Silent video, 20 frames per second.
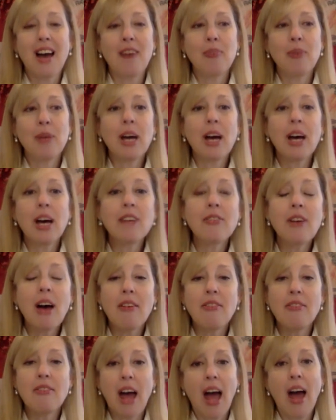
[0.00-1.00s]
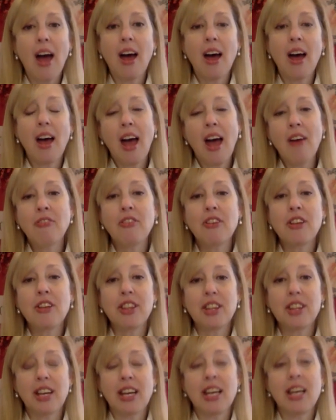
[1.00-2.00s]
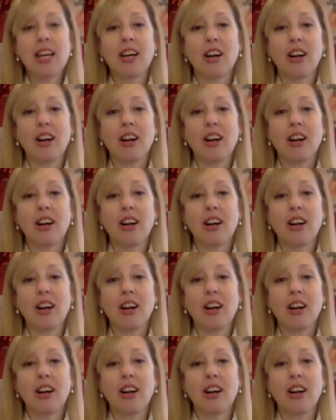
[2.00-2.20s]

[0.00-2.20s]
We kind of have everything here.